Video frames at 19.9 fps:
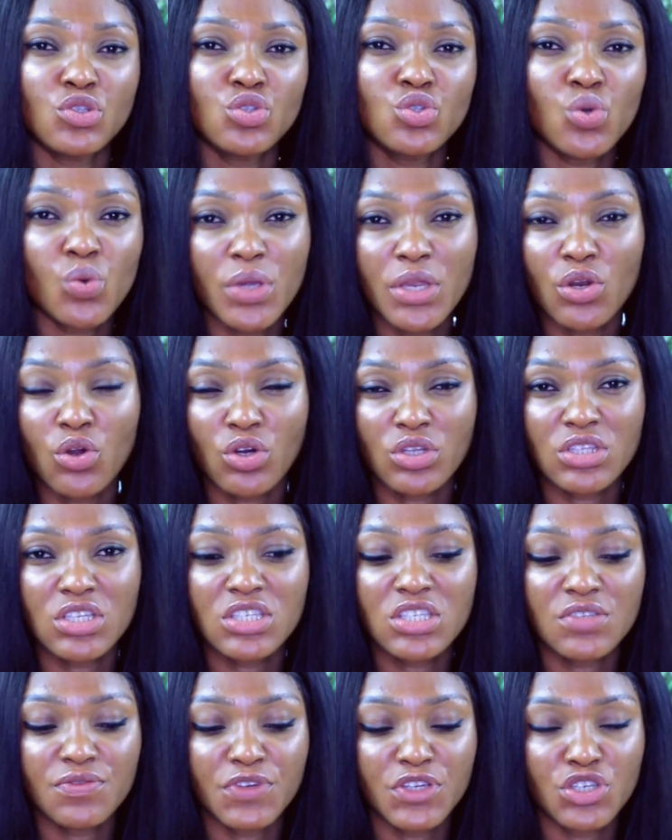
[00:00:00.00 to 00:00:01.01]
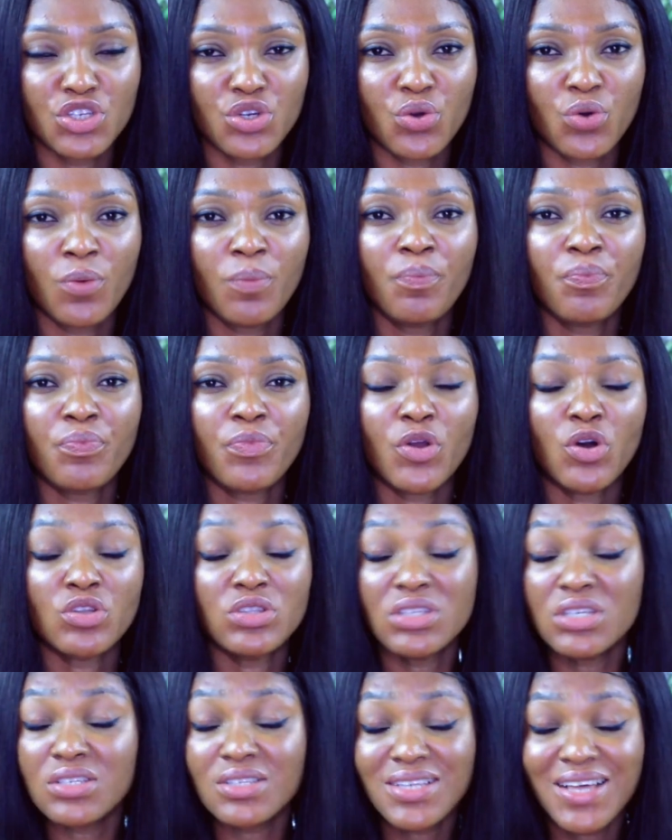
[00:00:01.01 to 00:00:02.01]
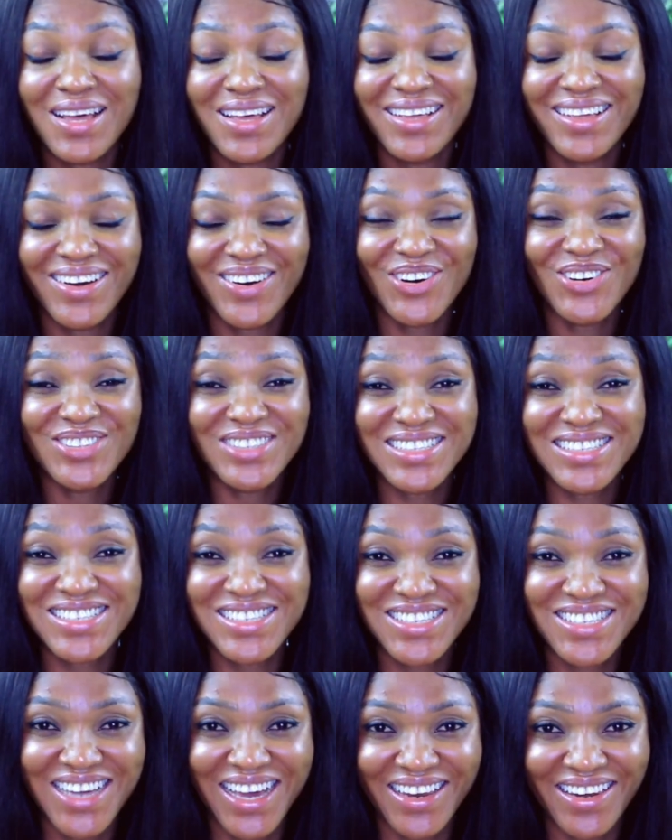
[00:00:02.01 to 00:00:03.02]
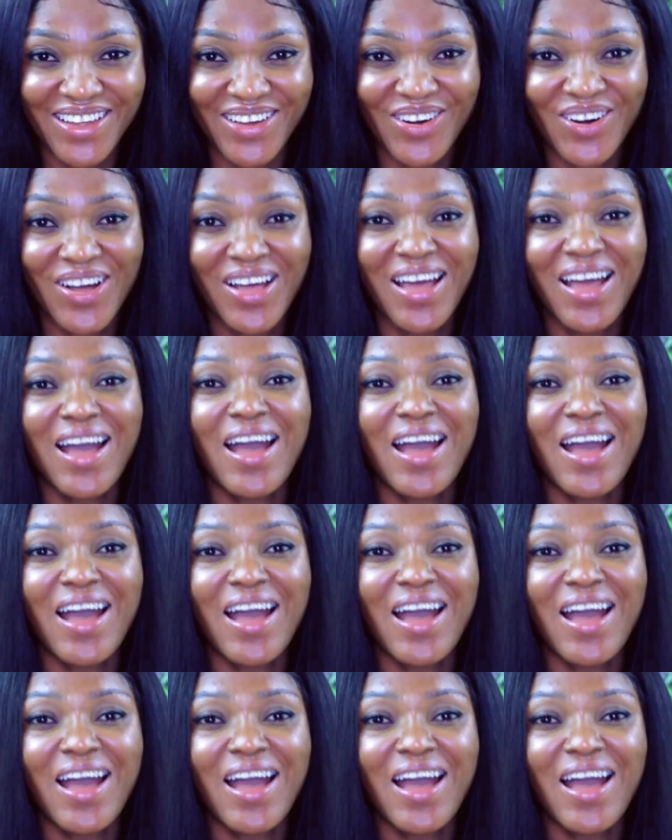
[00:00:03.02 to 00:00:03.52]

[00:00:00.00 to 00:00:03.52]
doing on this video, on this channel.